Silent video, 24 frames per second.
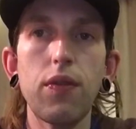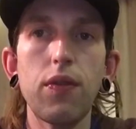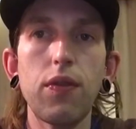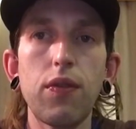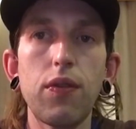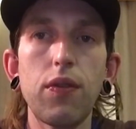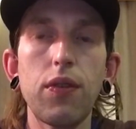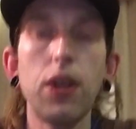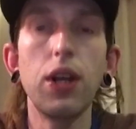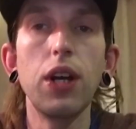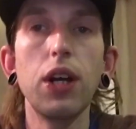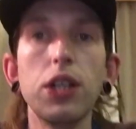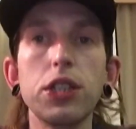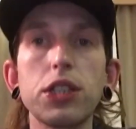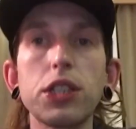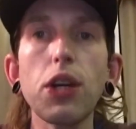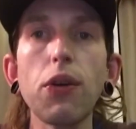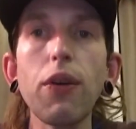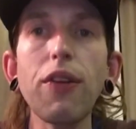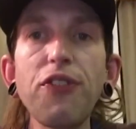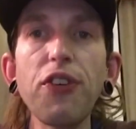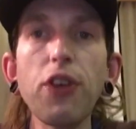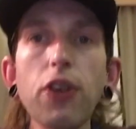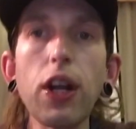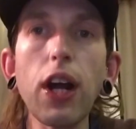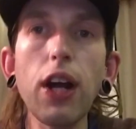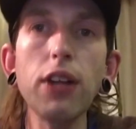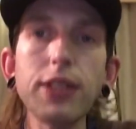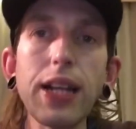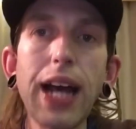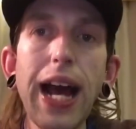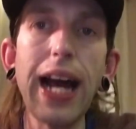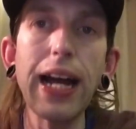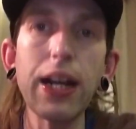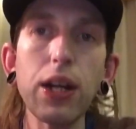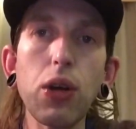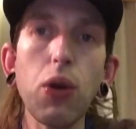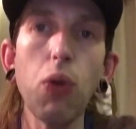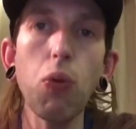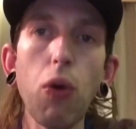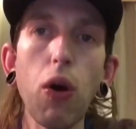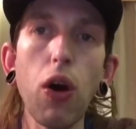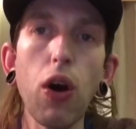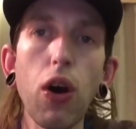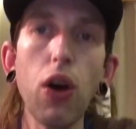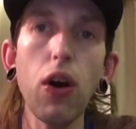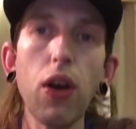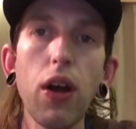So if you're going to Angkor Wat
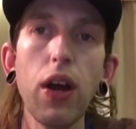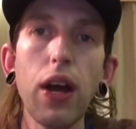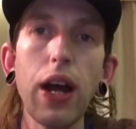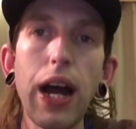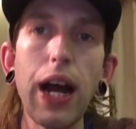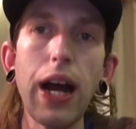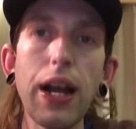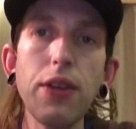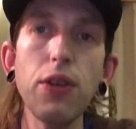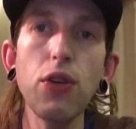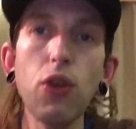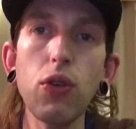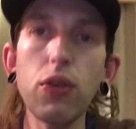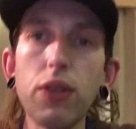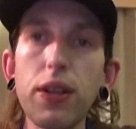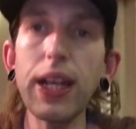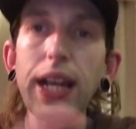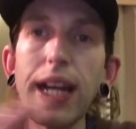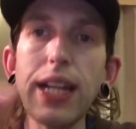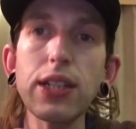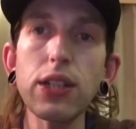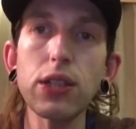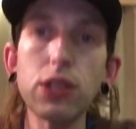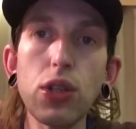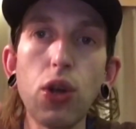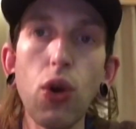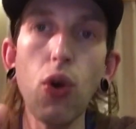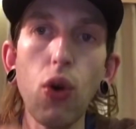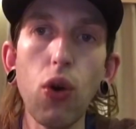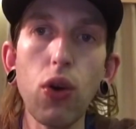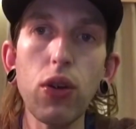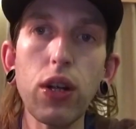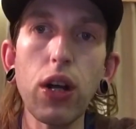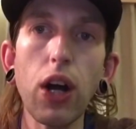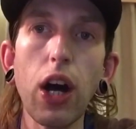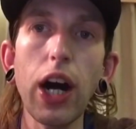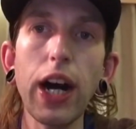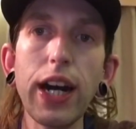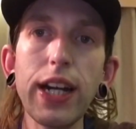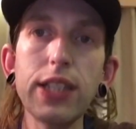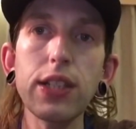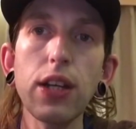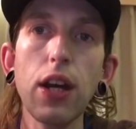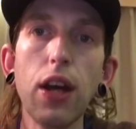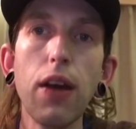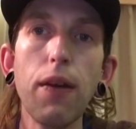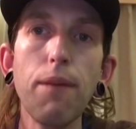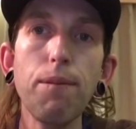and you'll need a tour guide,
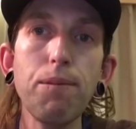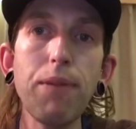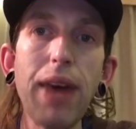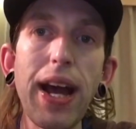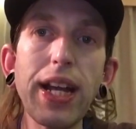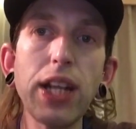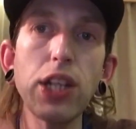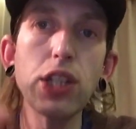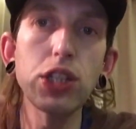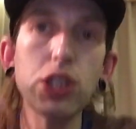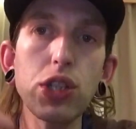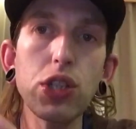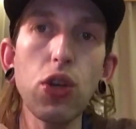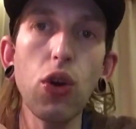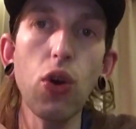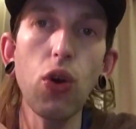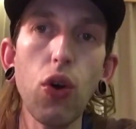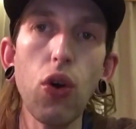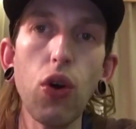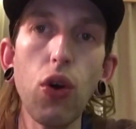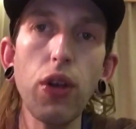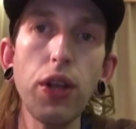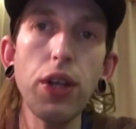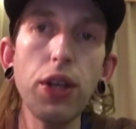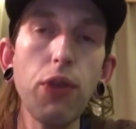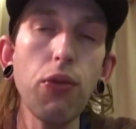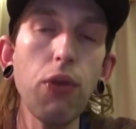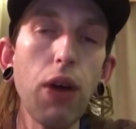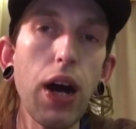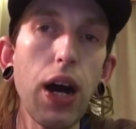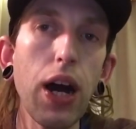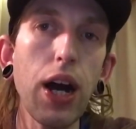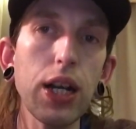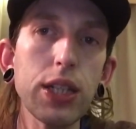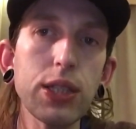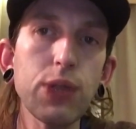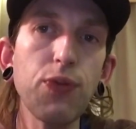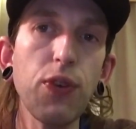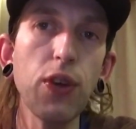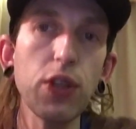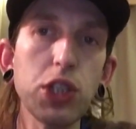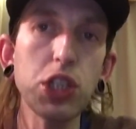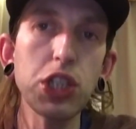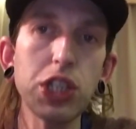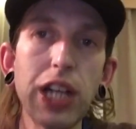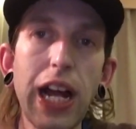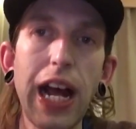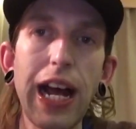make sure you ask for
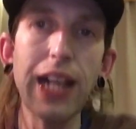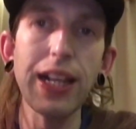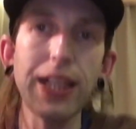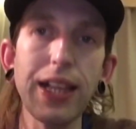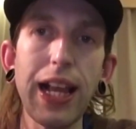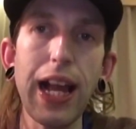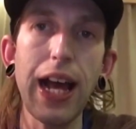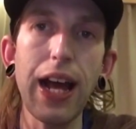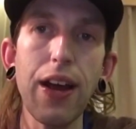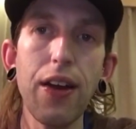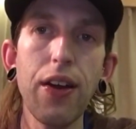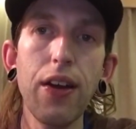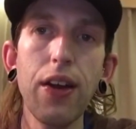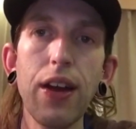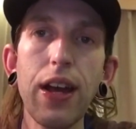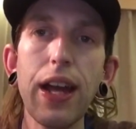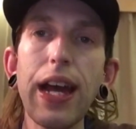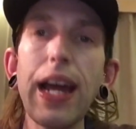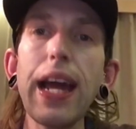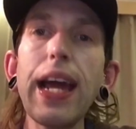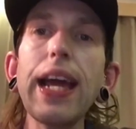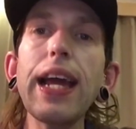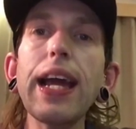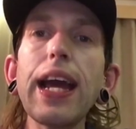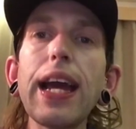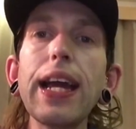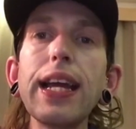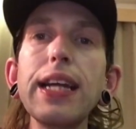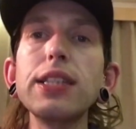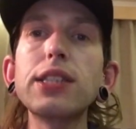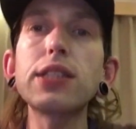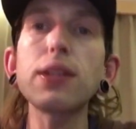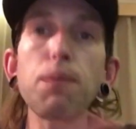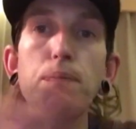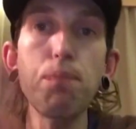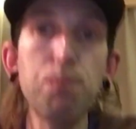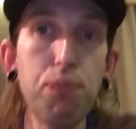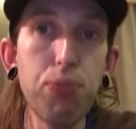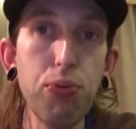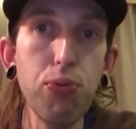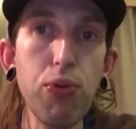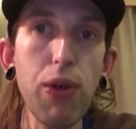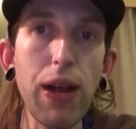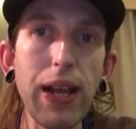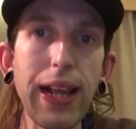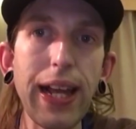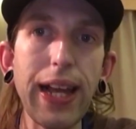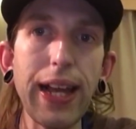Chanda. He is
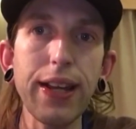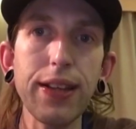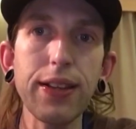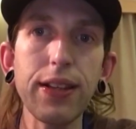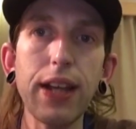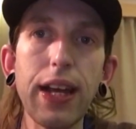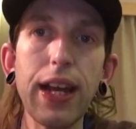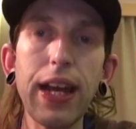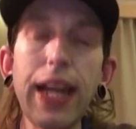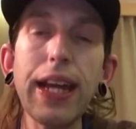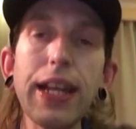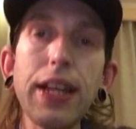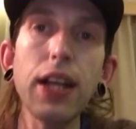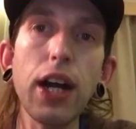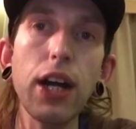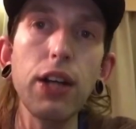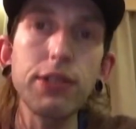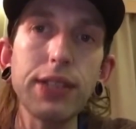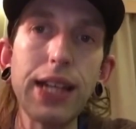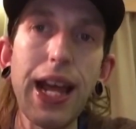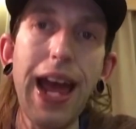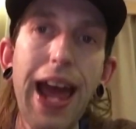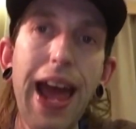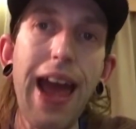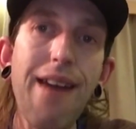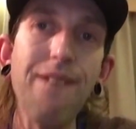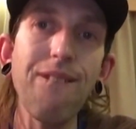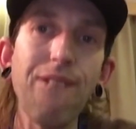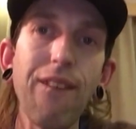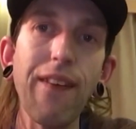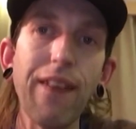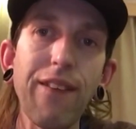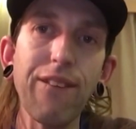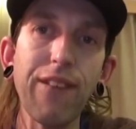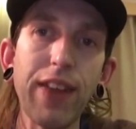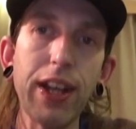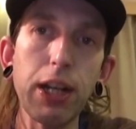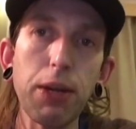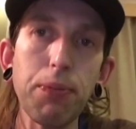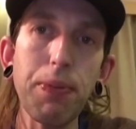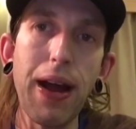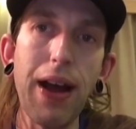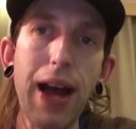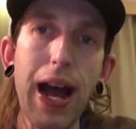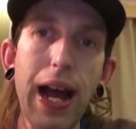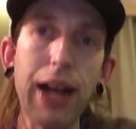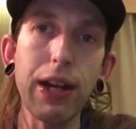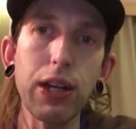brilliant. He knows everything about
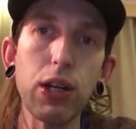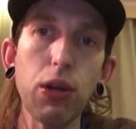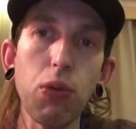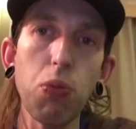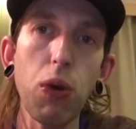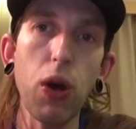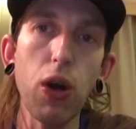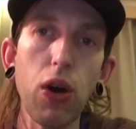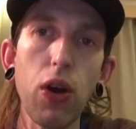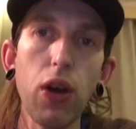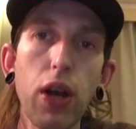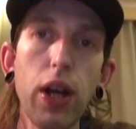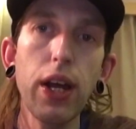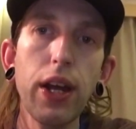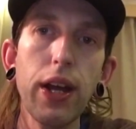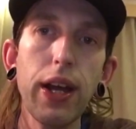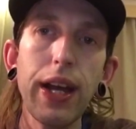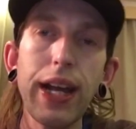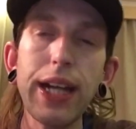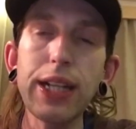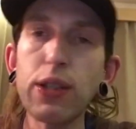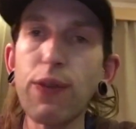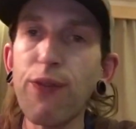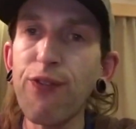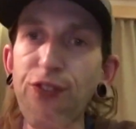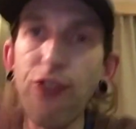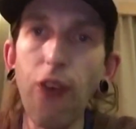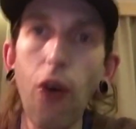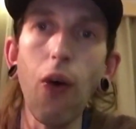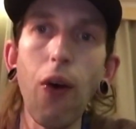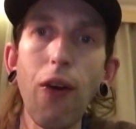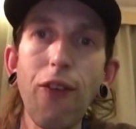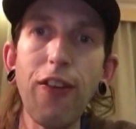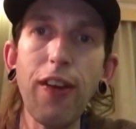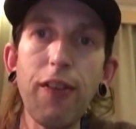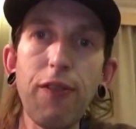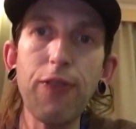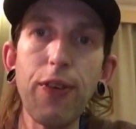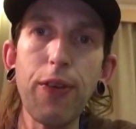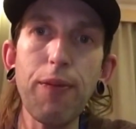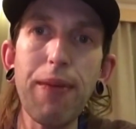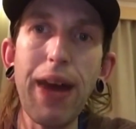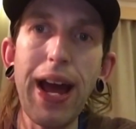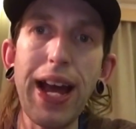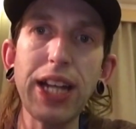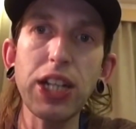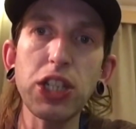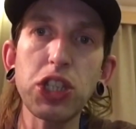Angkor He's full of
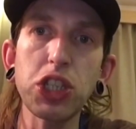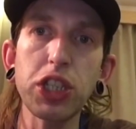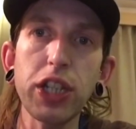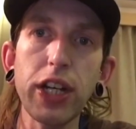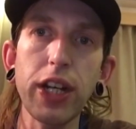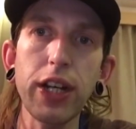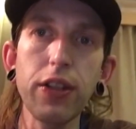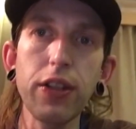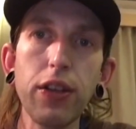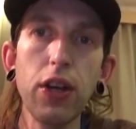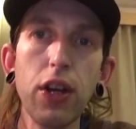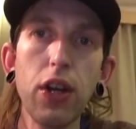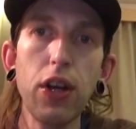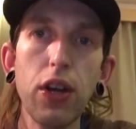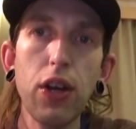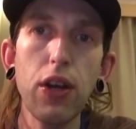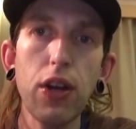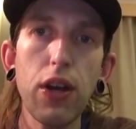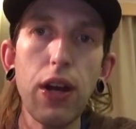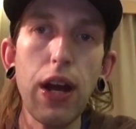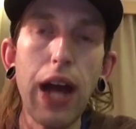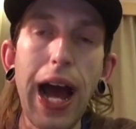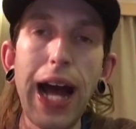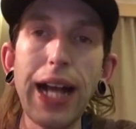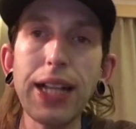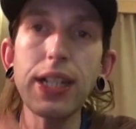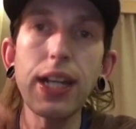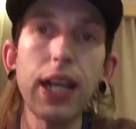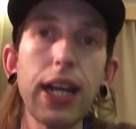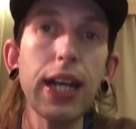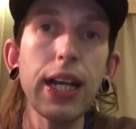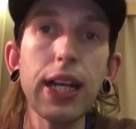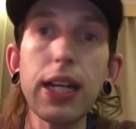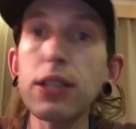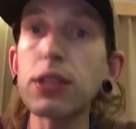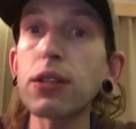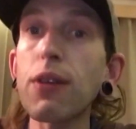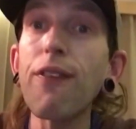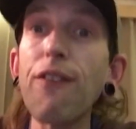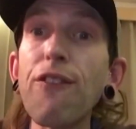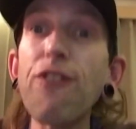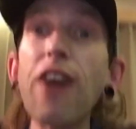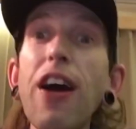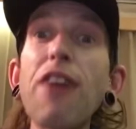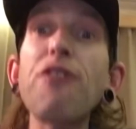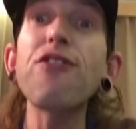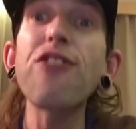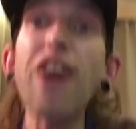information and he is a
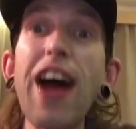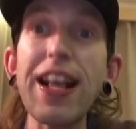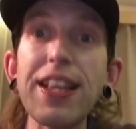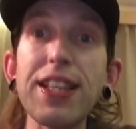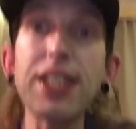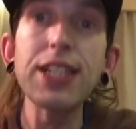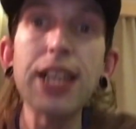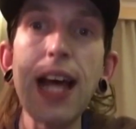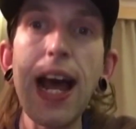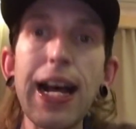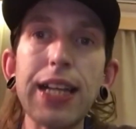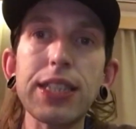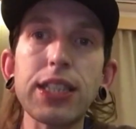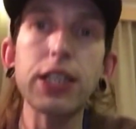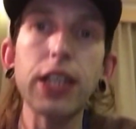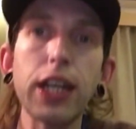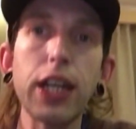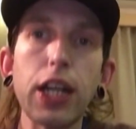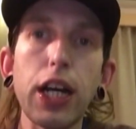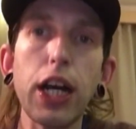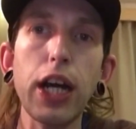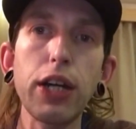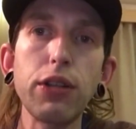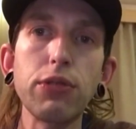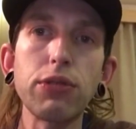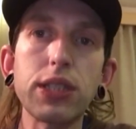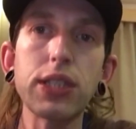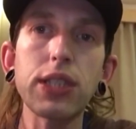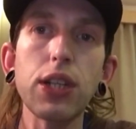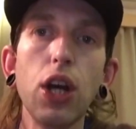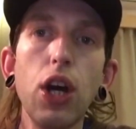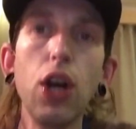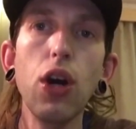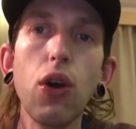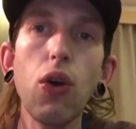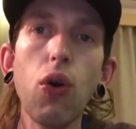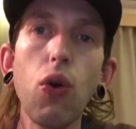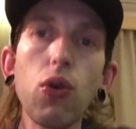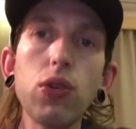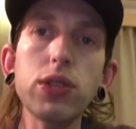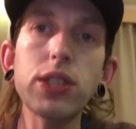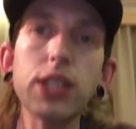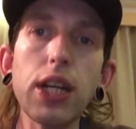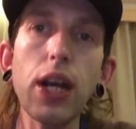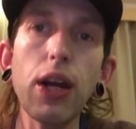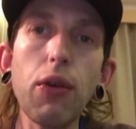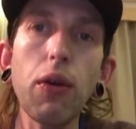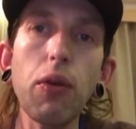fantastic host. Also, I
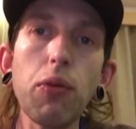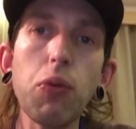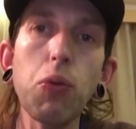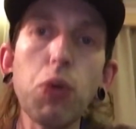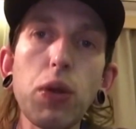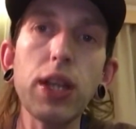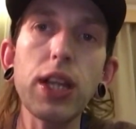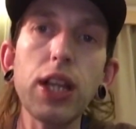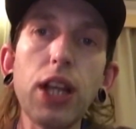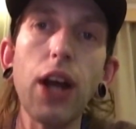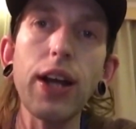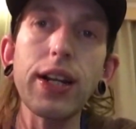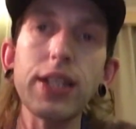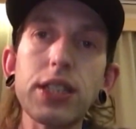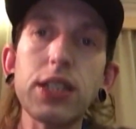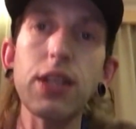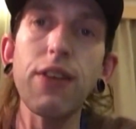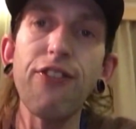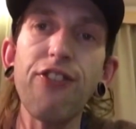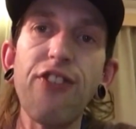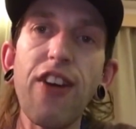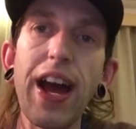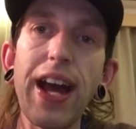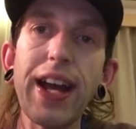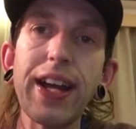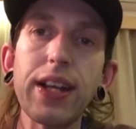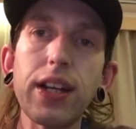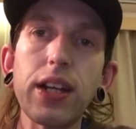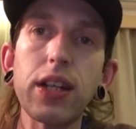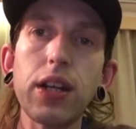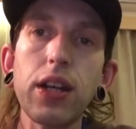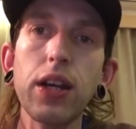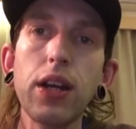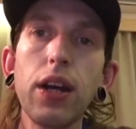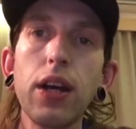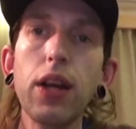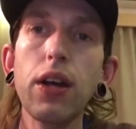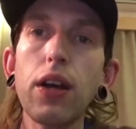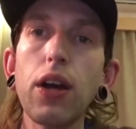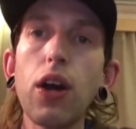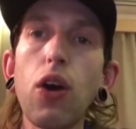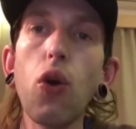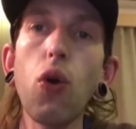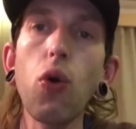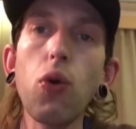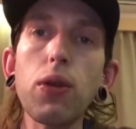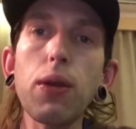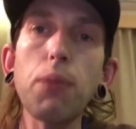would like to thank all the
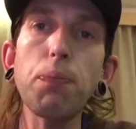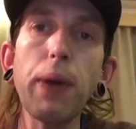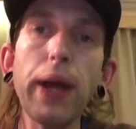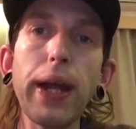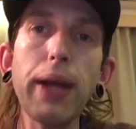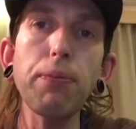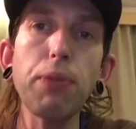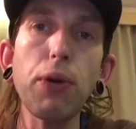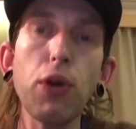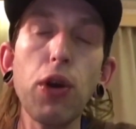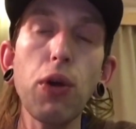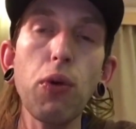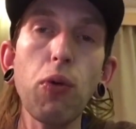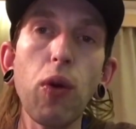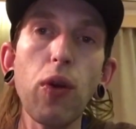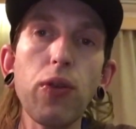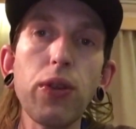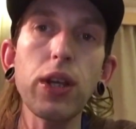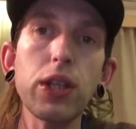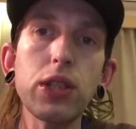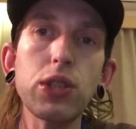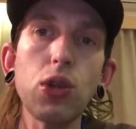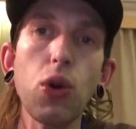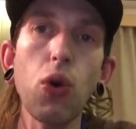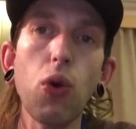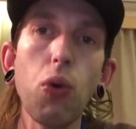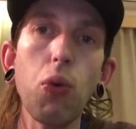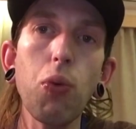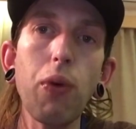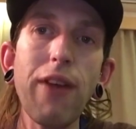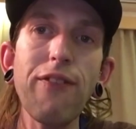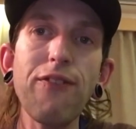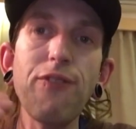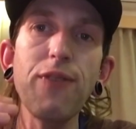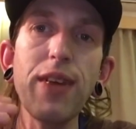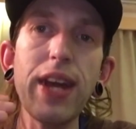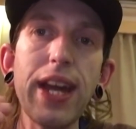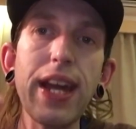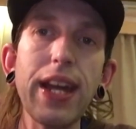people who were on the tour with me.